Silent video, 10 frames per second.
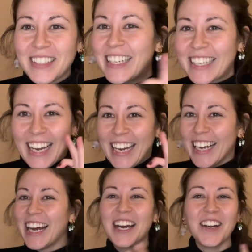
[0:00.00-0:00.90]

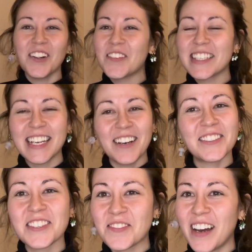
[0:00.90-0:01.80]
I always have
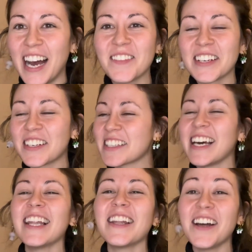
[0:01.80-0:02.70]
to smile because I
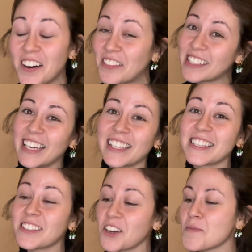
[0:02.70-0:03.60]
love scents
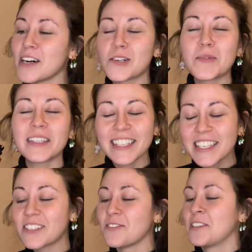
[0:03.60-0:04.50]
so much, but
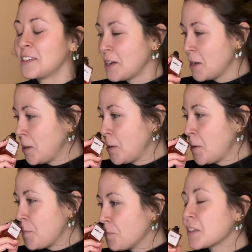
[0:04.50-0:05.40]
this one,
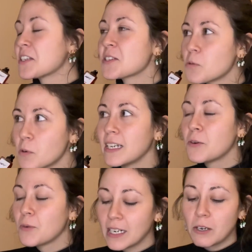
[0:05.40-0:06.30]
it's really,
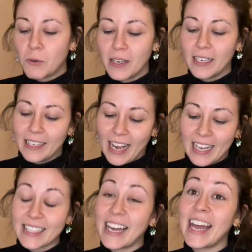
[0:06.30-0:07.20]
really, really
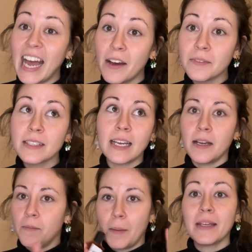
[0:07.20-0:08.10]
nice. I haven't,
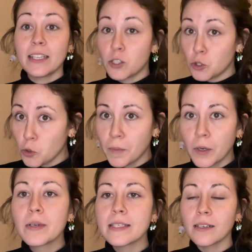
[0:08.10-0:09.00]
I mean, it's super
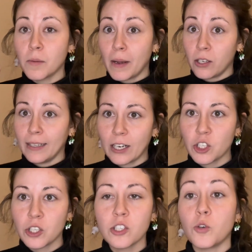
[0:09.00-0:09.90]
recent in my
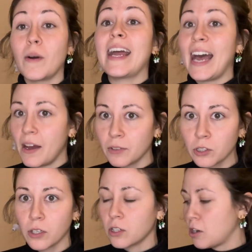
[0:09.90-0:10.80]
collection, so I haven't
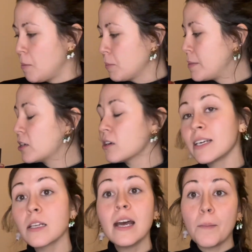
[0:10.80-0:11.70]
got a compliment on
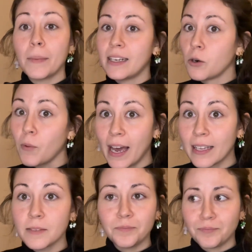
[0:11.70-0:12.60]
it, but I read,